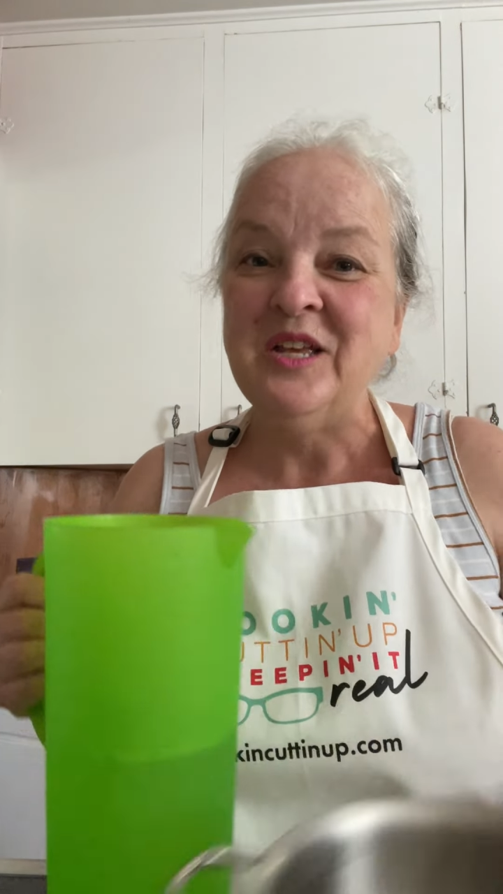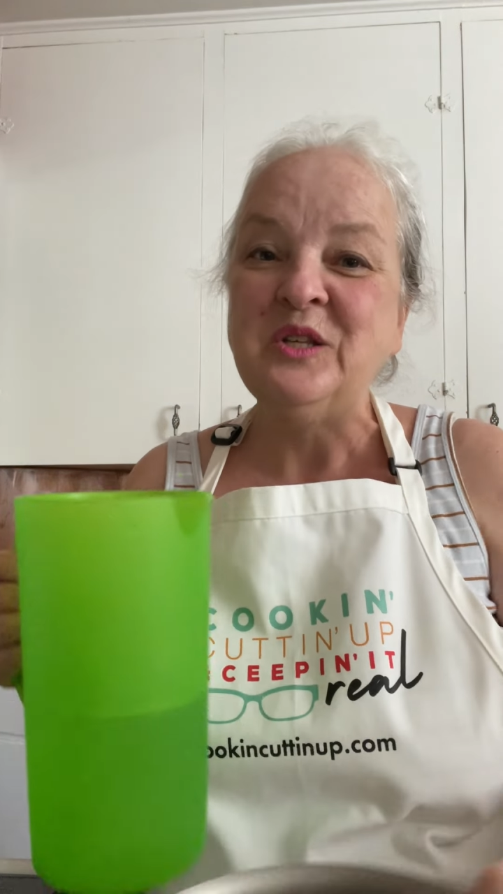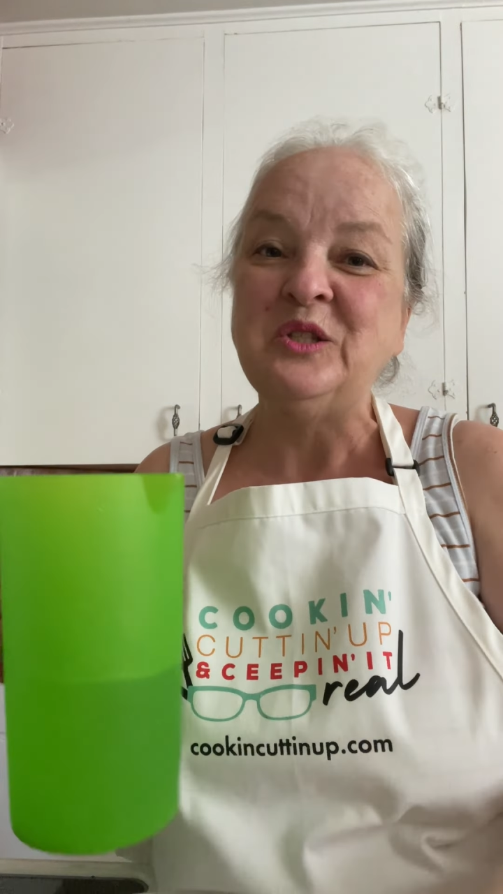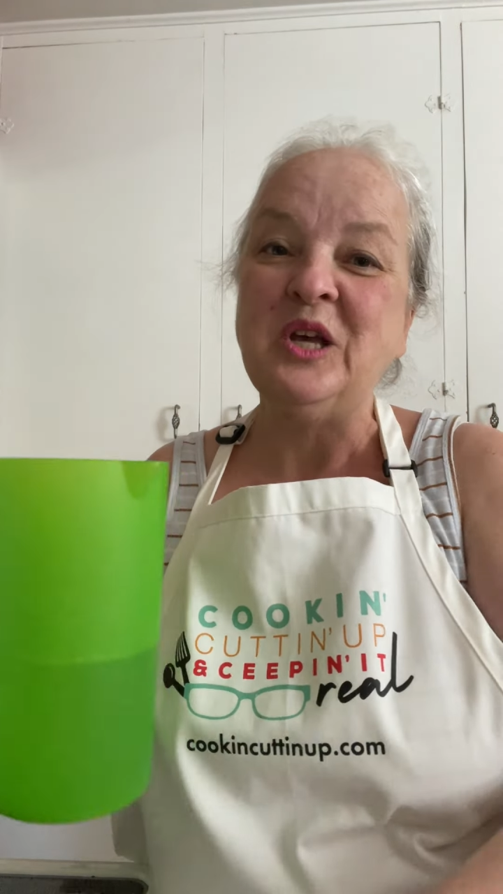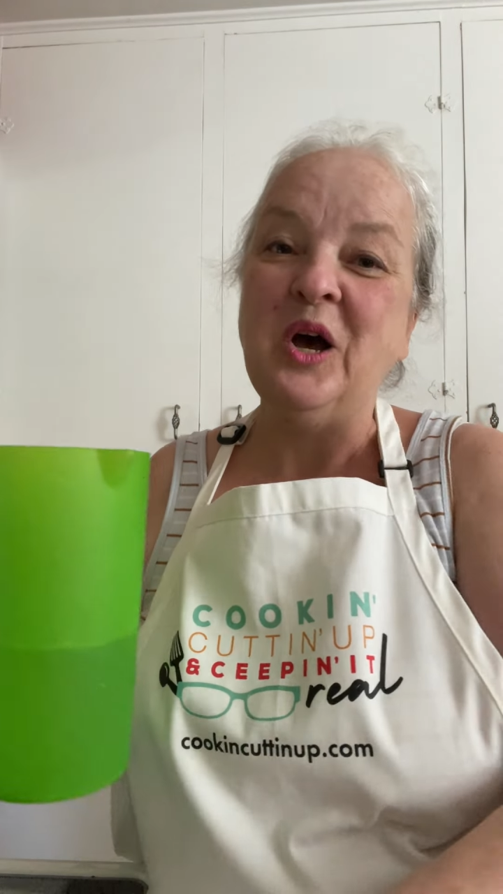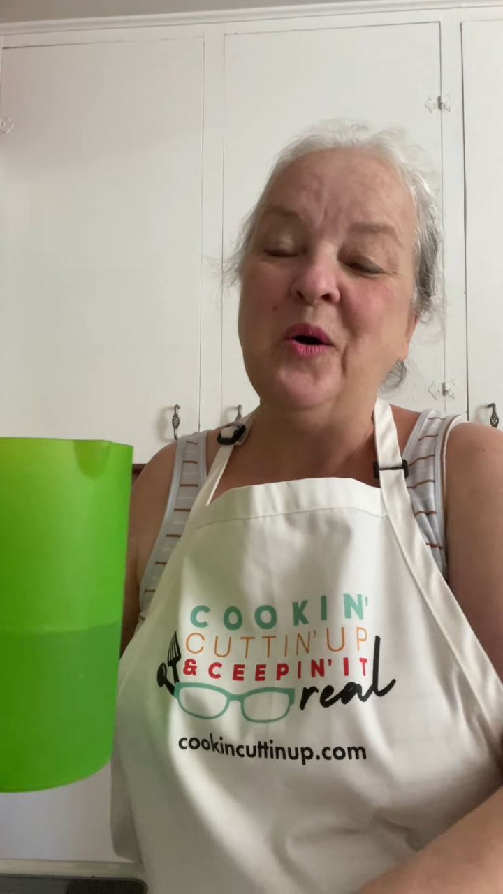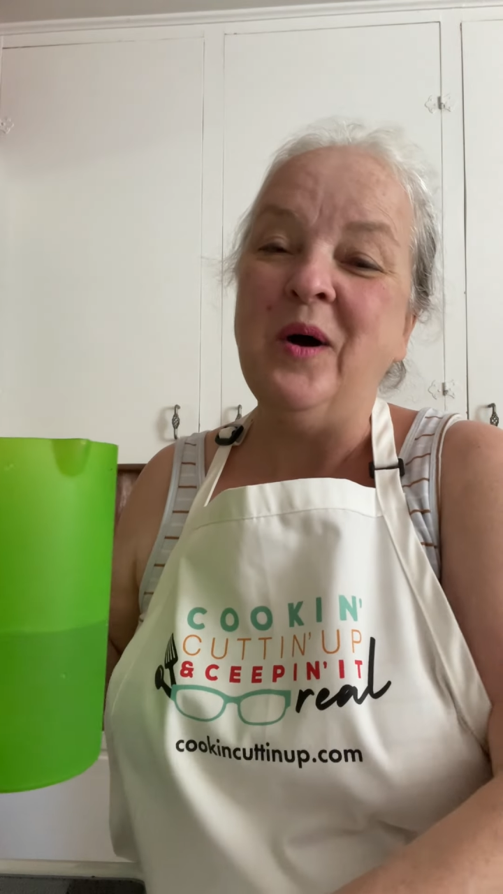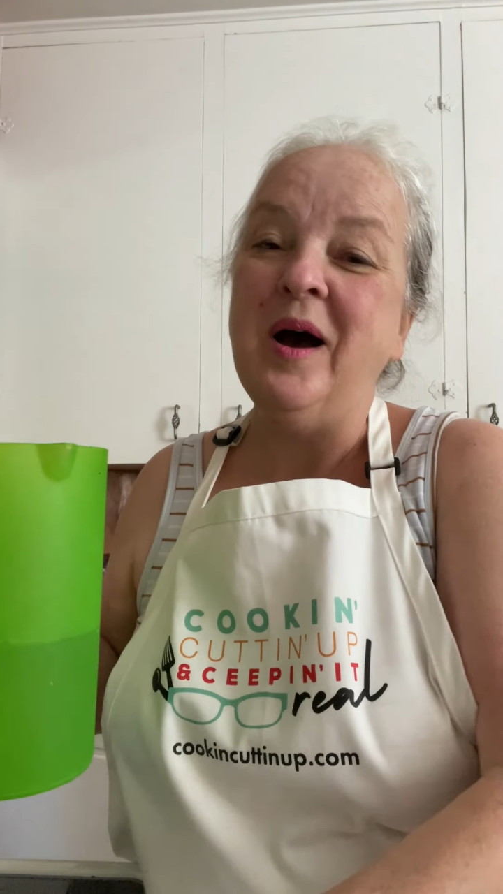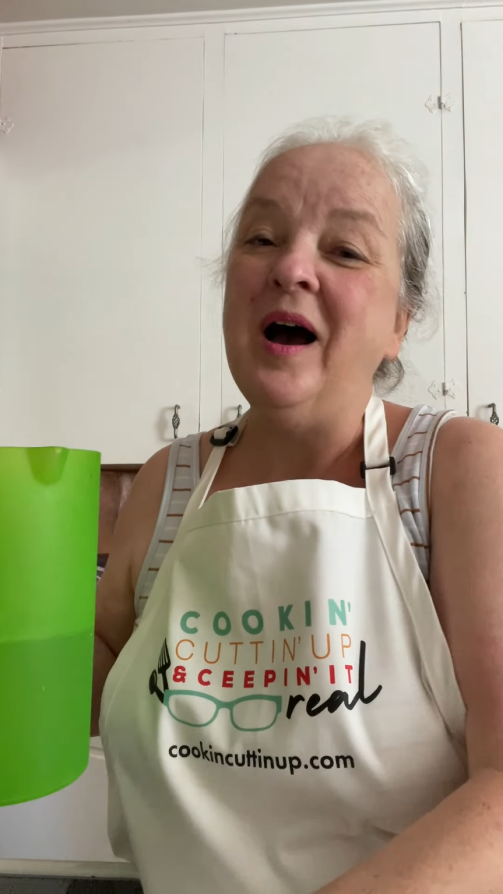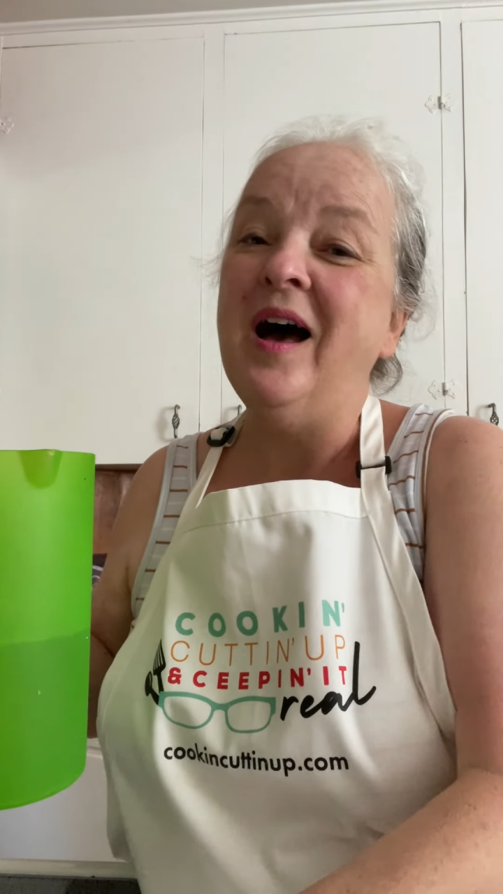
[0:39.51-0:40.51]

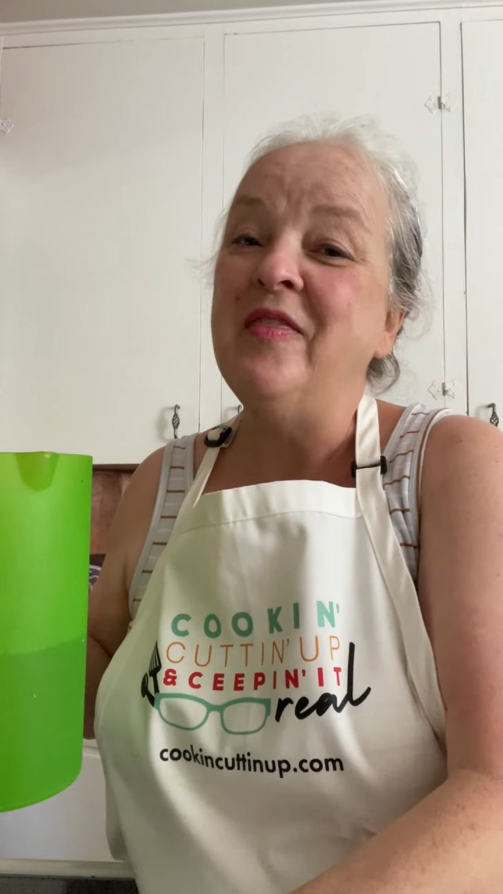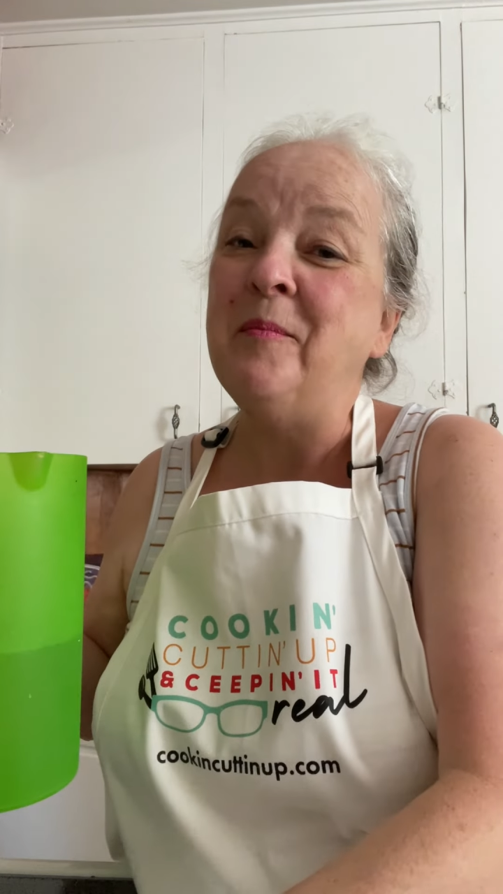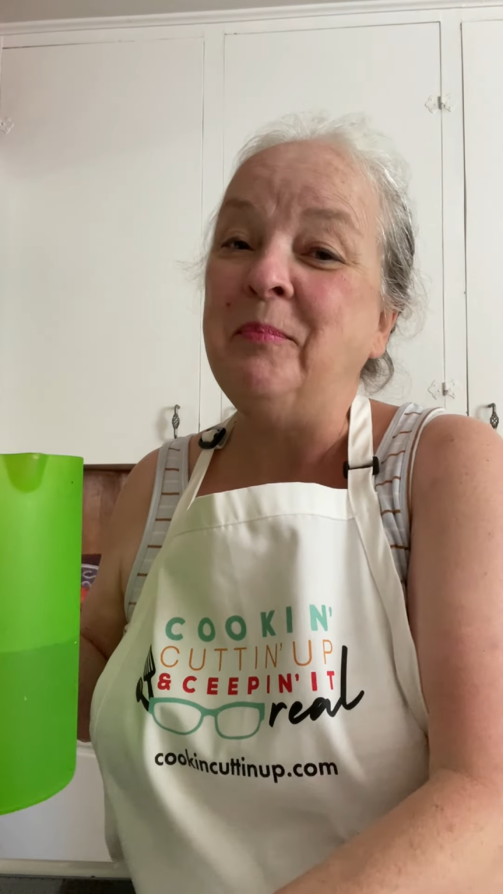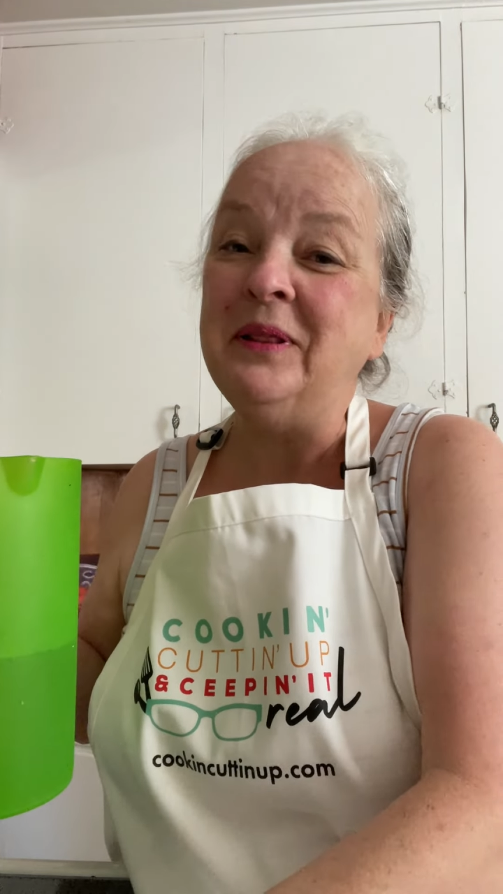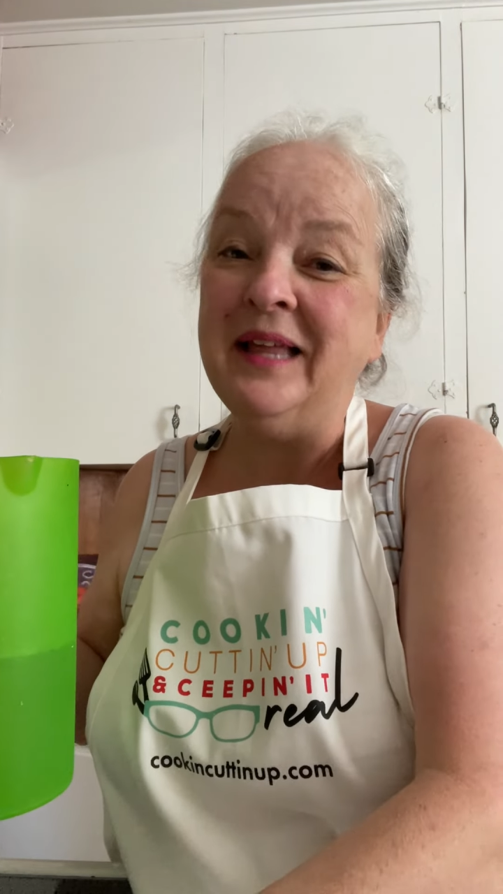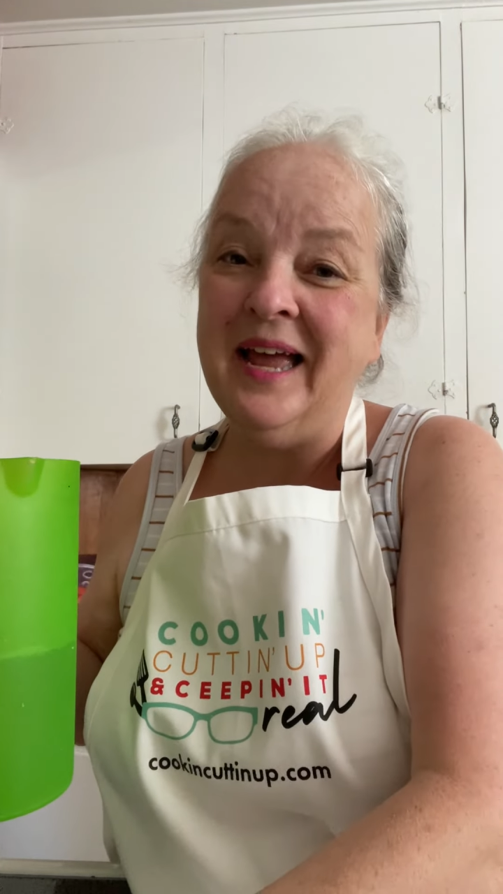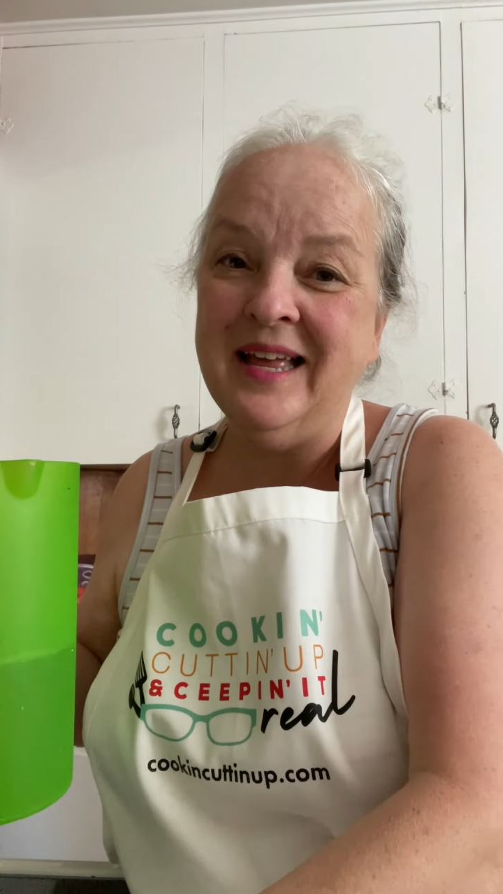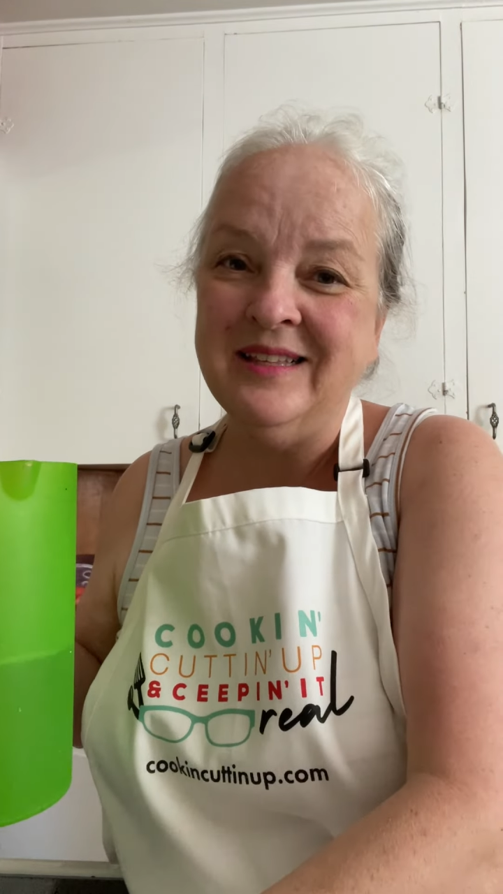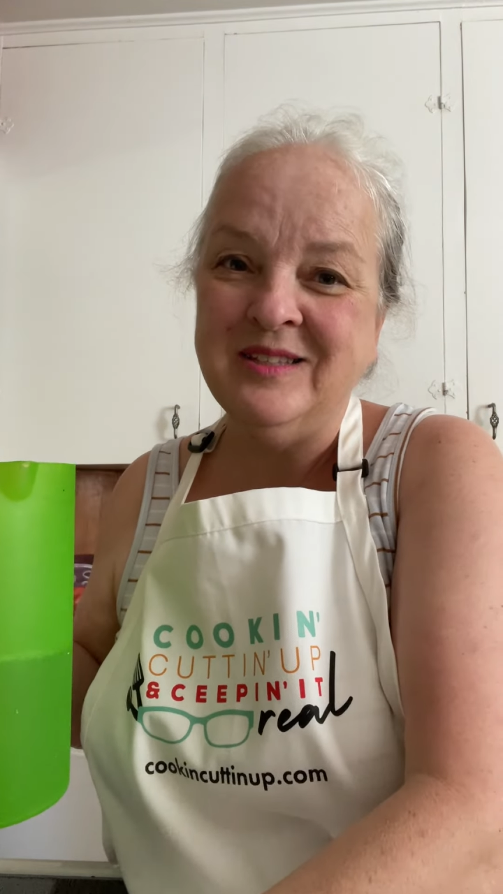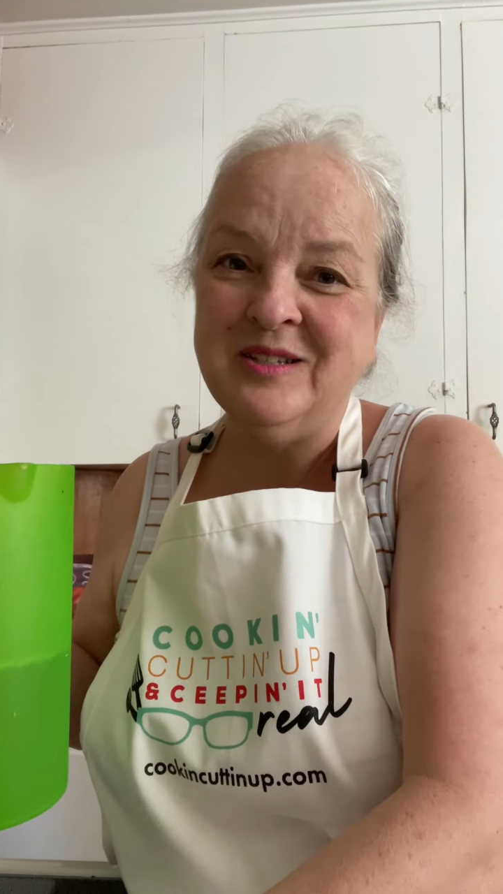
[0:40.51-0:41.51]
So the
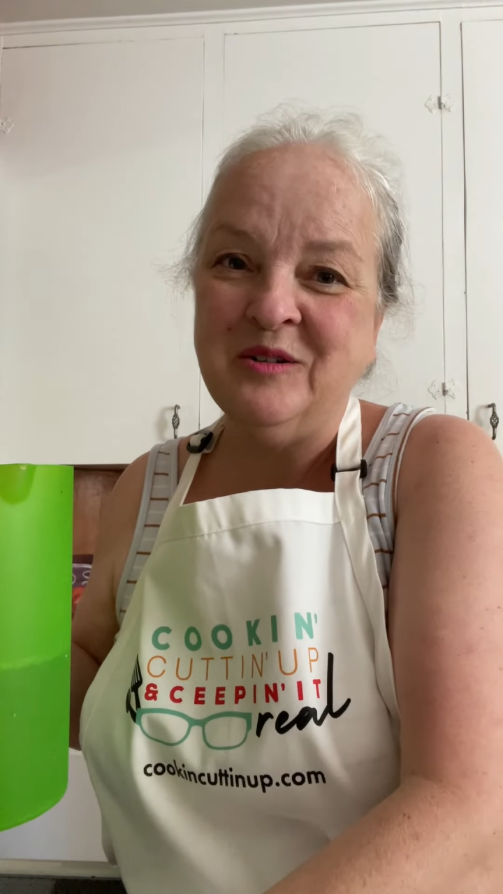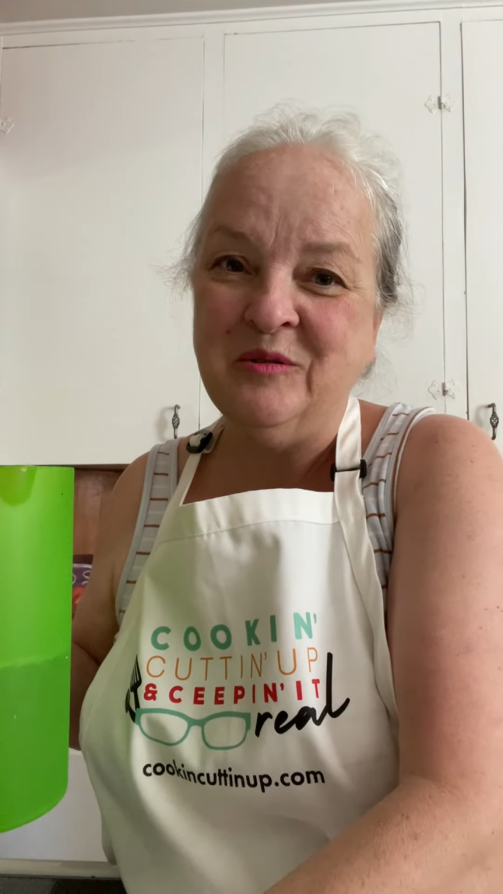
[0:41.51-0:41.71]
plants